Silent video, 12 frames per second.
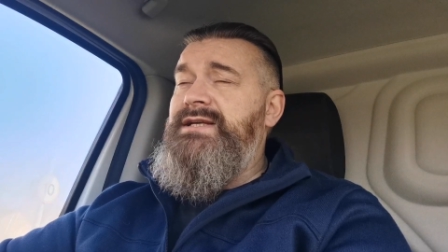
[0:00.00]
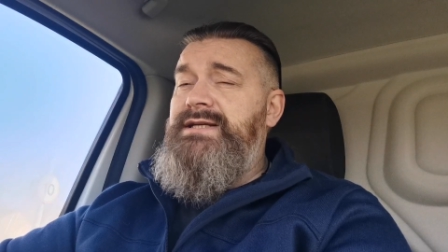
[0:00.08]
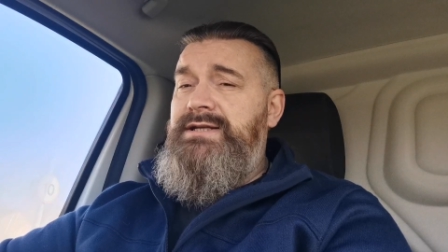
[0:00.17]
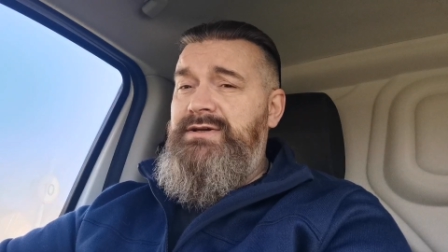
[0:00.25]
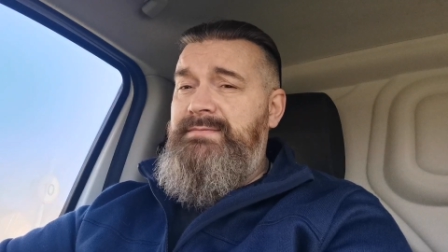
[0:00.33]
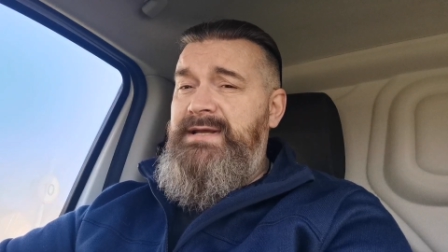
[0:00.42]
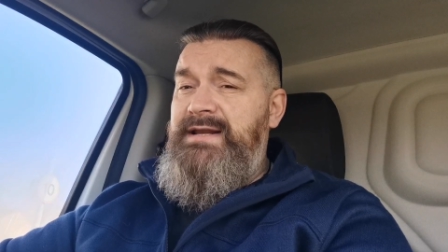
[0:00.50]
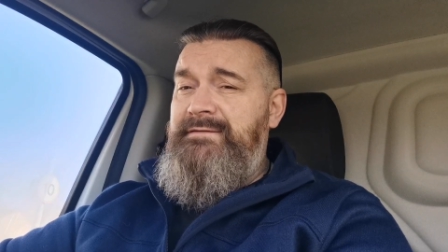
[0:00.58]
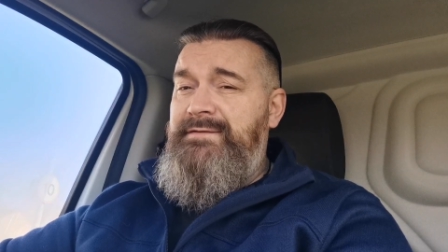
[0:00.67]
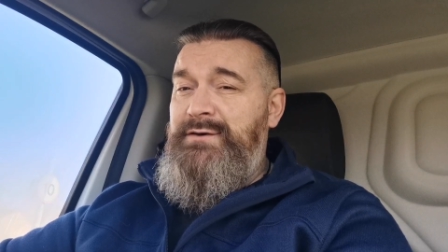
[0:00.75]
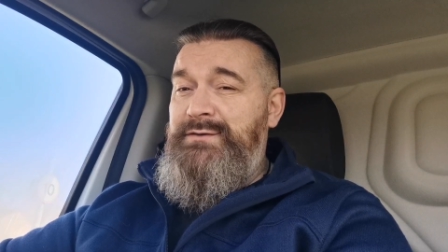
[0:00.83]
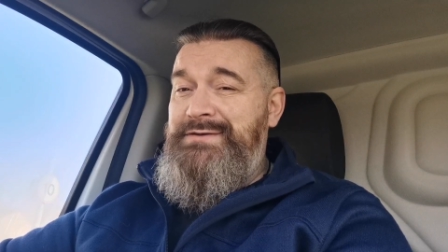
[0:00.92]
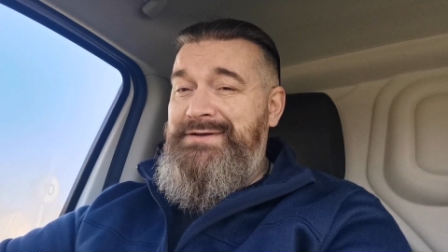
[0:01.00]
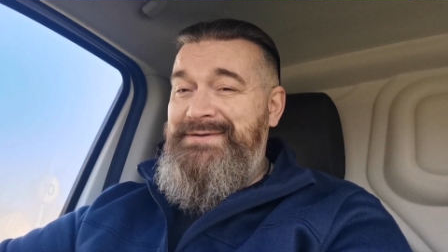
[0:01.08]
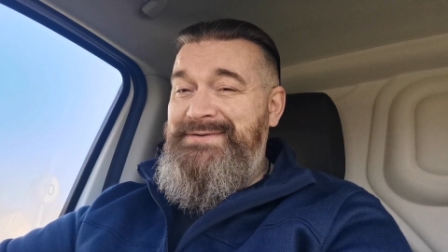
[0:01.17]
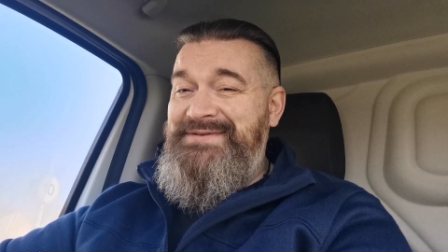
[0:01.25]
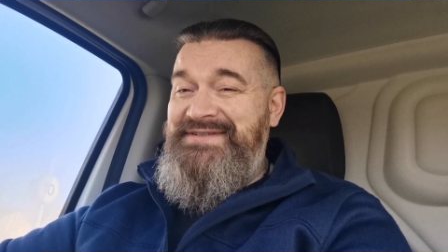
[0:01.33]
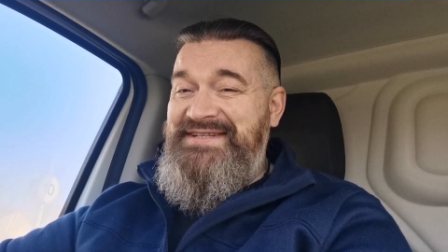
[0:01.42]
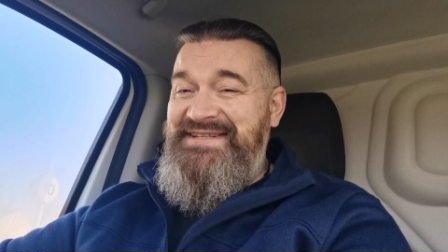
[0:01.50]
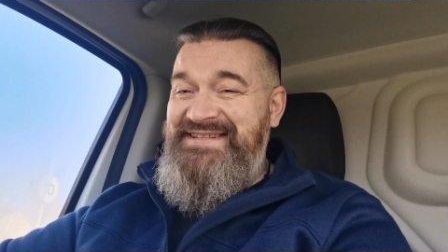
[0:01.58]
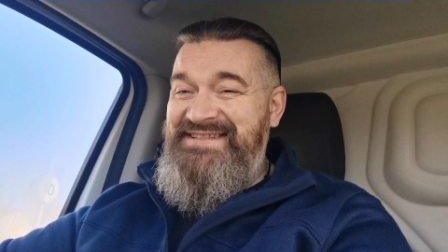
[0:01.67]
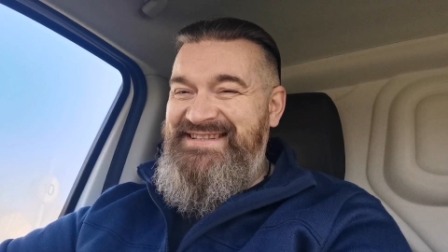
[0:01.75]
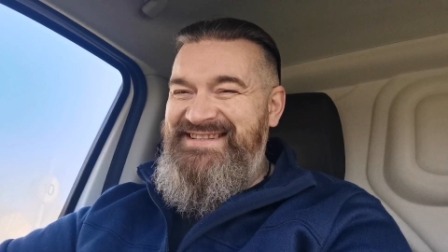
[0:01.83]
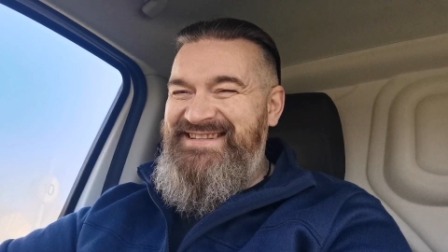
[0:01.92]
she took many photos.
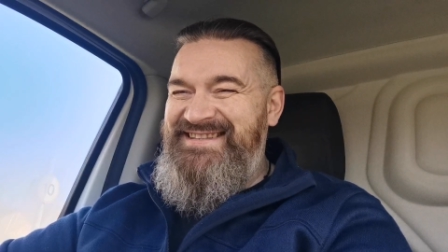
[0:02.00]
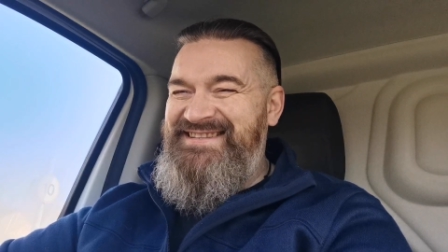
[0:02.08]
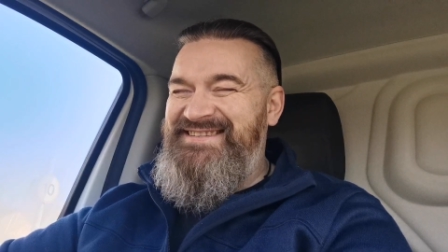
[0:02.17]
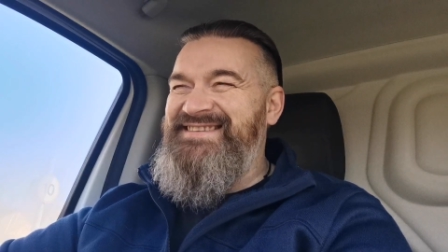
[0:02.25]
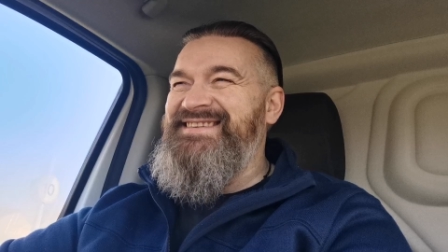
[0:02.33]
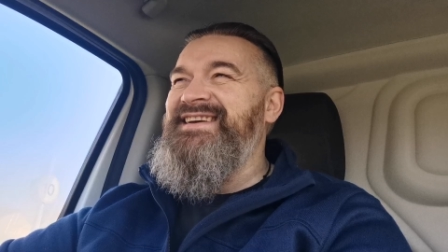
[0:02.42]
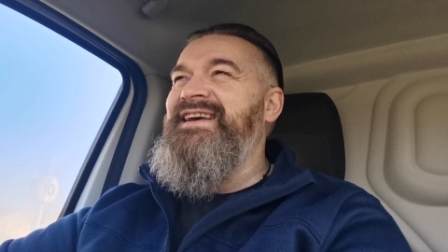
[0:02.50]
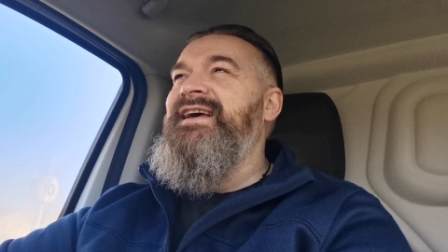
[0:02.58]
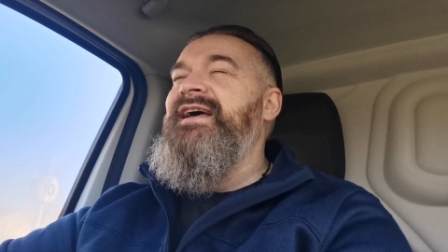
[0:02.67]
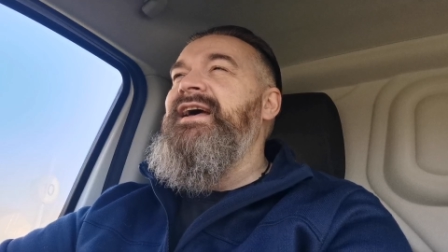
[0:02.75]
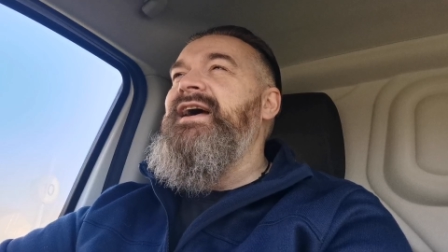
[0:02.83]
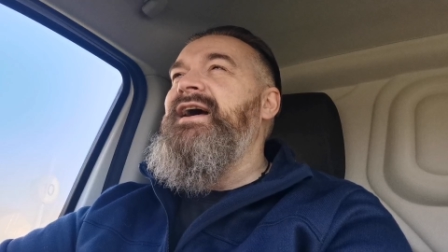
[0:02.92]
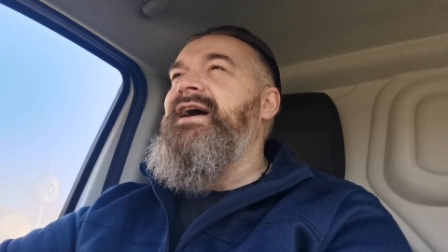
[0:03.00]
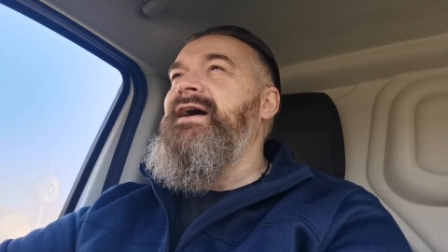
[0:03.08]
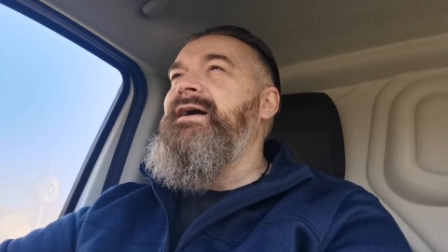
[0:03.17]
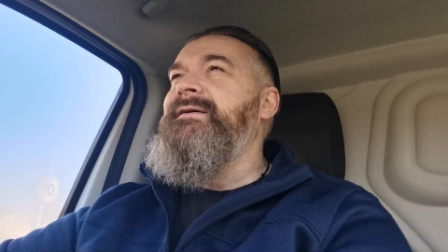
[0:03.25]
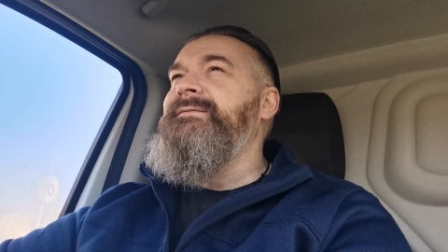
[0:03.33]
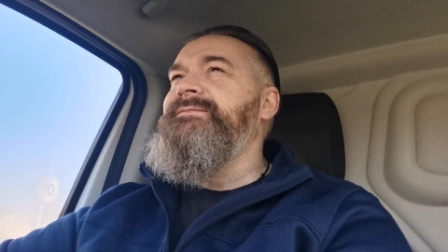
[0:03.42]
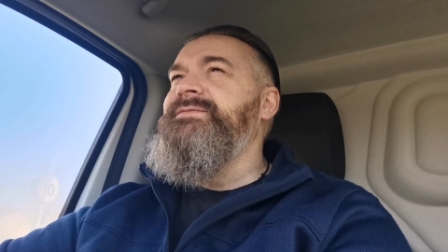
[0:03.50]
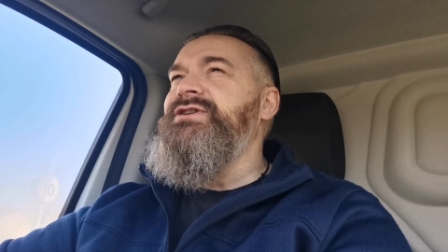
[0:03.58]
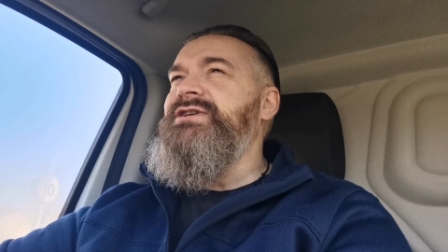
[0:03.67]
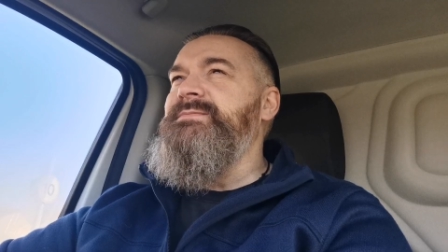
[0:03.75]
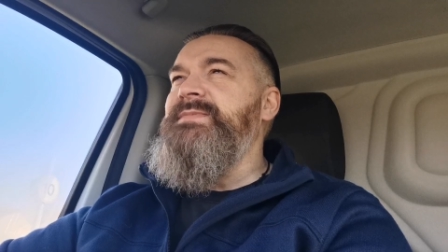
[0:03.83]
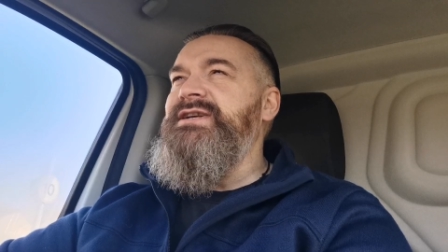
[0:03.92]
Um,
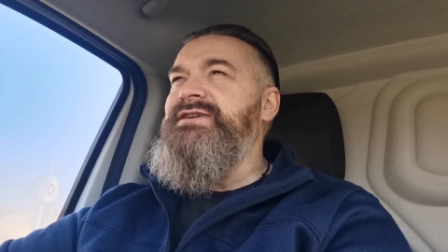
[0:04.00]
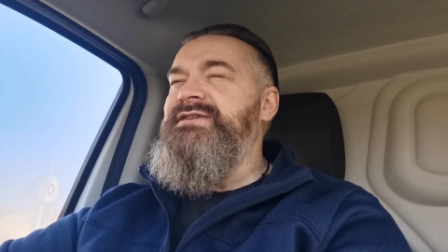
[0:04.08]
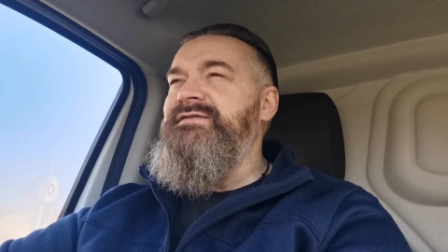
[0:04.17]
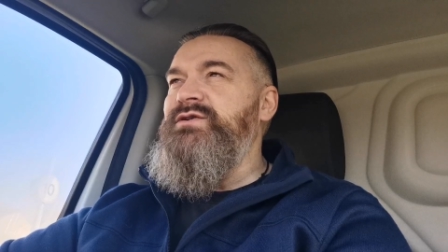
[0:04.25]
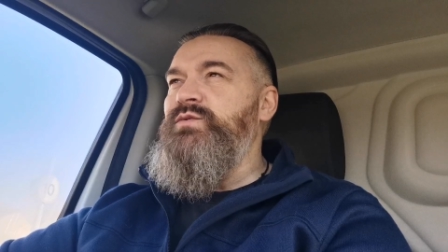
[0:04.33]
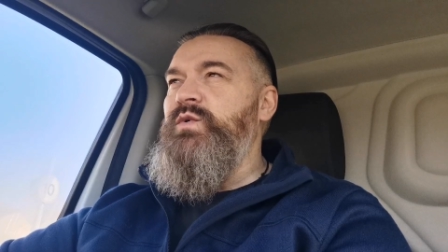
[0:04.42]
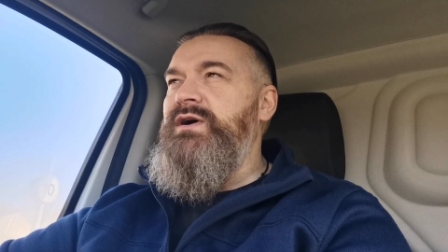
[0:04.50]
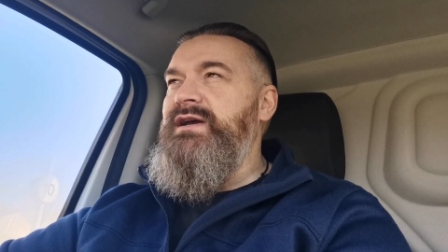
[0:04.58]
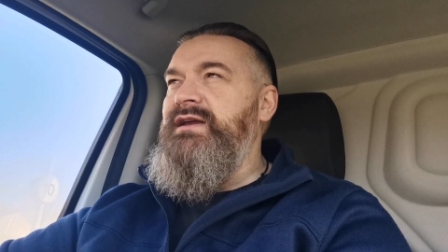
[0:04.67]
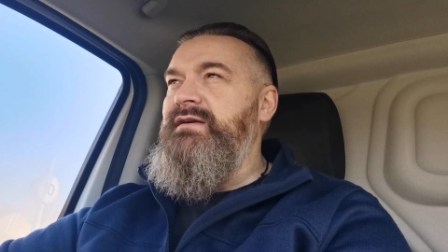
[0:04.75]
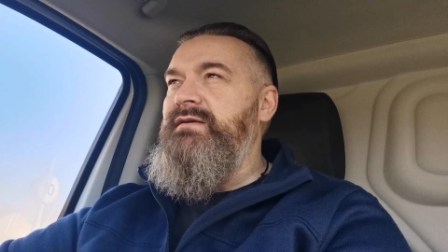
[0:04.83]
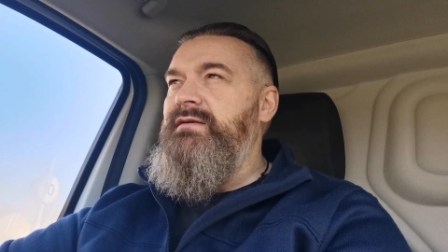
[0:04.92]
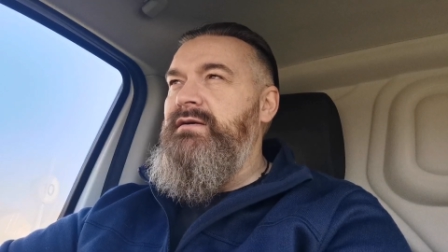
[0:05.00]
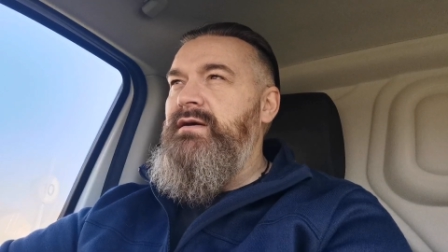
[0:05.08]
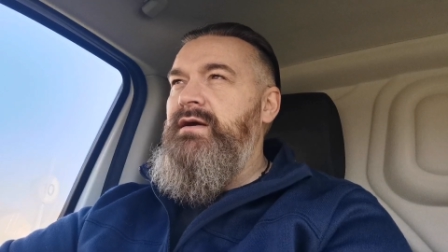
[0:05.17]
just because of the way